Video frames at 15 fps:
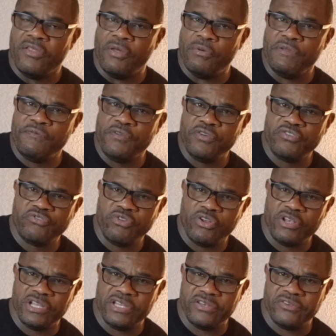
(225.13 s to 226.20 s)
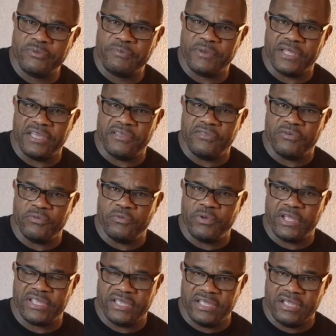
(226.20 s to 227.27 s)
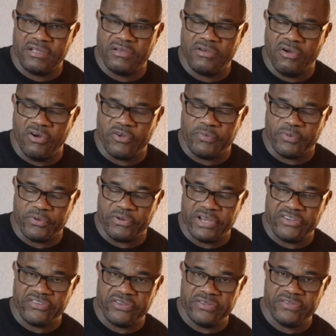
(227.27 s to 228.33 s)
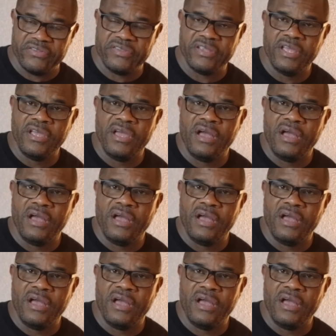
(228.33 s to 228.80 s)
Now, if you're struggling to play the reggae chord progressions,